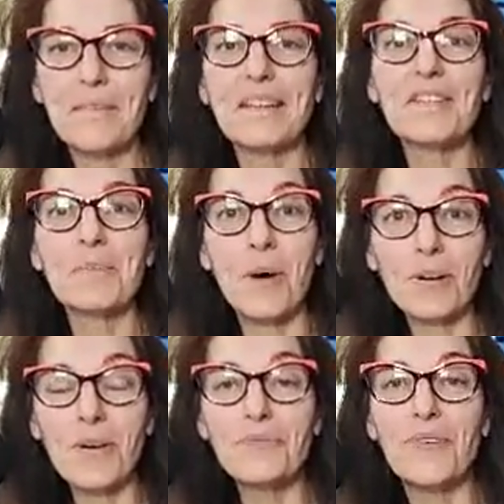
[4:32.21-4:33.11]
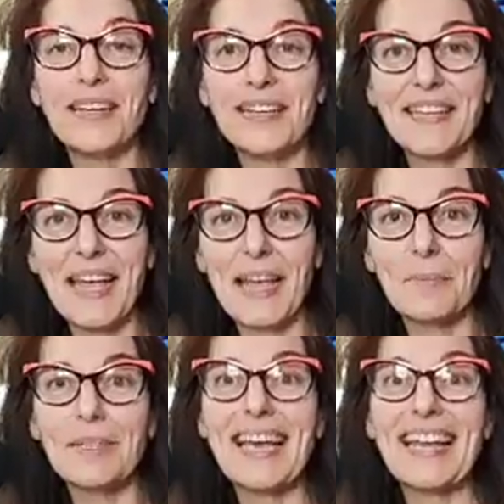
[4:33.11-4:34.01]
And tomorrow, fun and
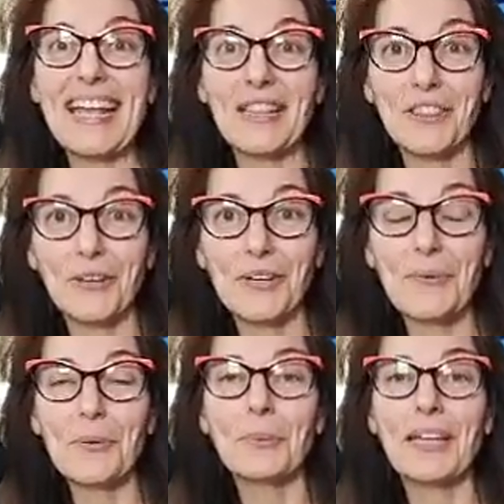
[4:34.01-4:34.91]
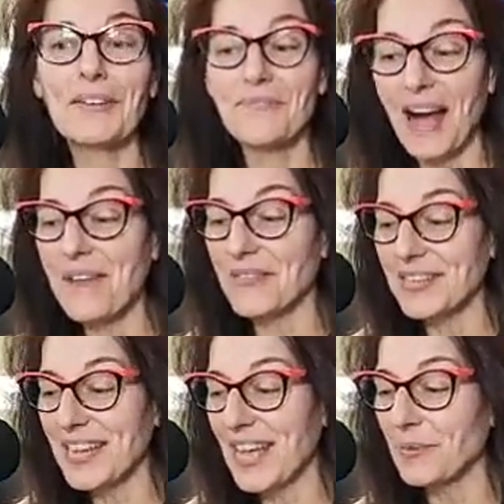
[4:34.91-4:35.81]
games at 8:30. We're playing 5 and
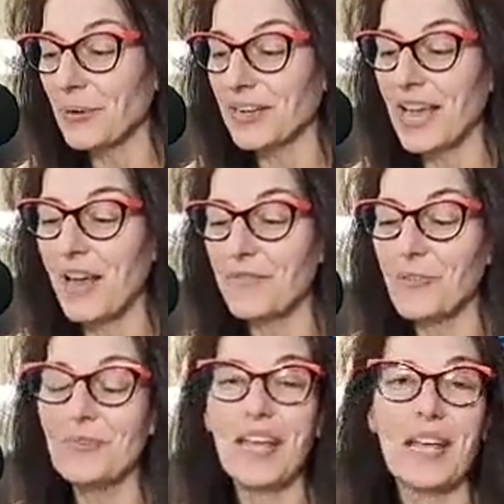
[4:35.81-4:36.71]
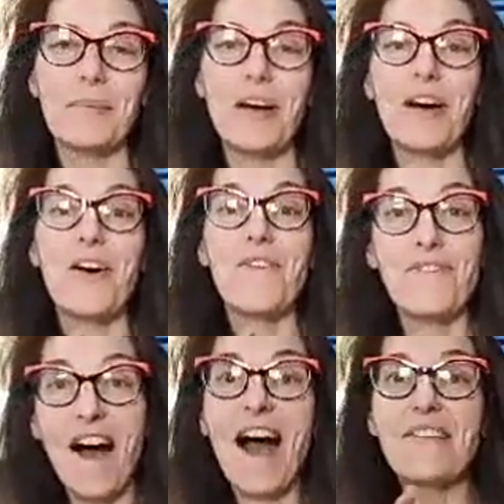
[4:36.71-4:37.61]
10. We're going to have you name
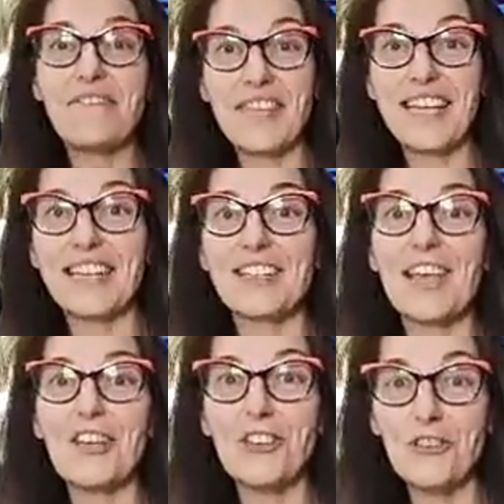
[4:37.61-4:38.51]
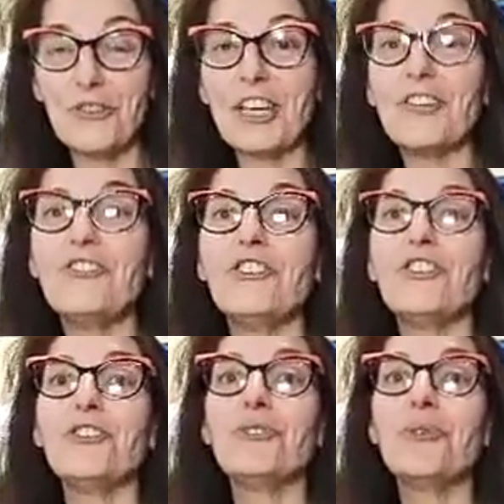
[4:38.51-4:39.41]
5 things that you can
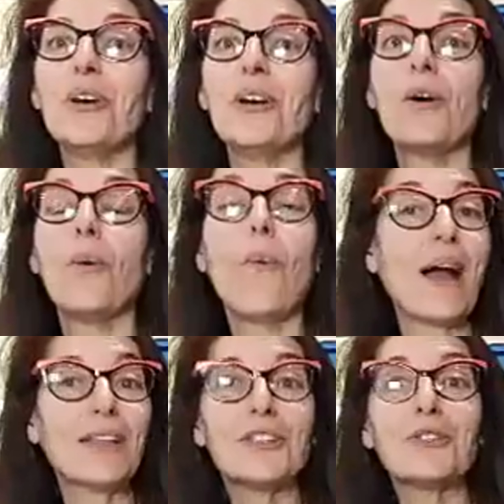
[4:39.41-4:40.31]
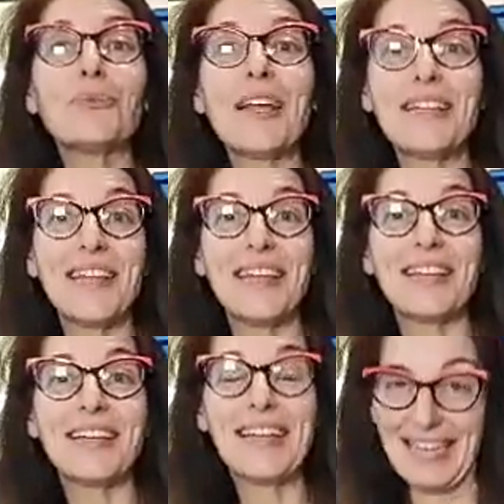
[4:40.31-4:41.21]
do while it's
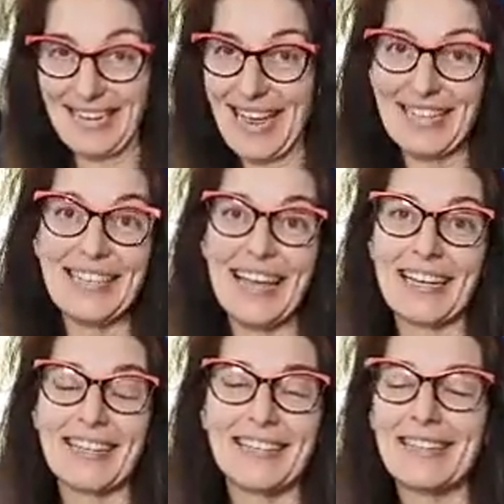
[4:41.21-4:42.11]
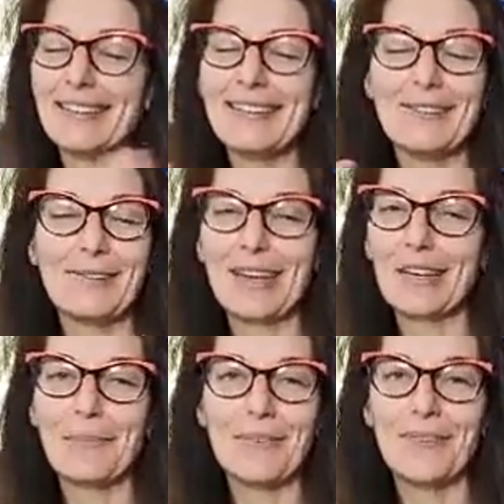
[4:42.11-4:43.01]
raining in 10 seconds. And, that
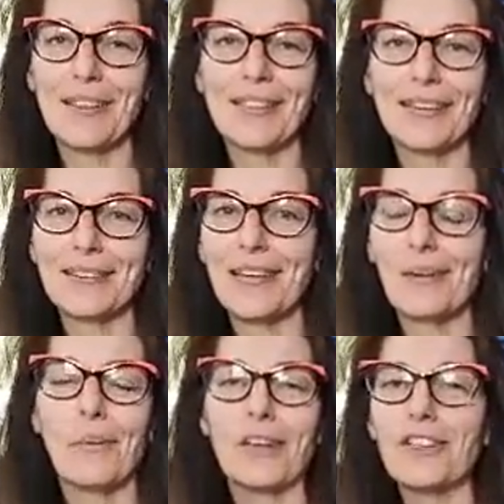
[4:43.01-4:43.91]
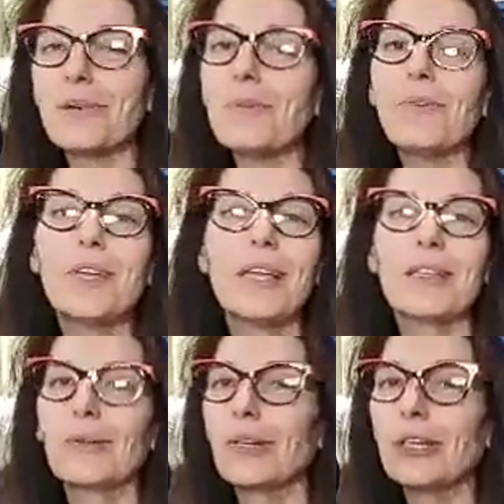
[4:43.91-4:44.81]
could be fun things like watching
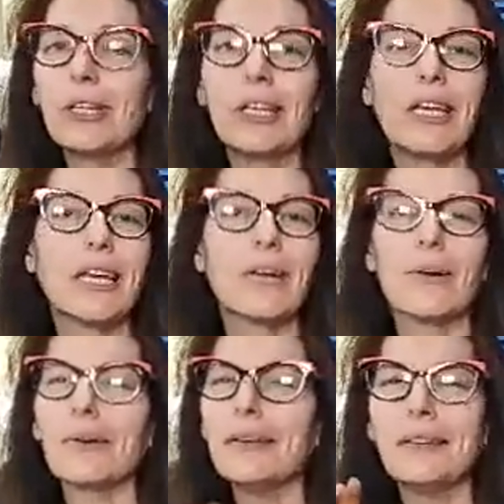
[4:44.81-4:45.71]
movies or cooking or,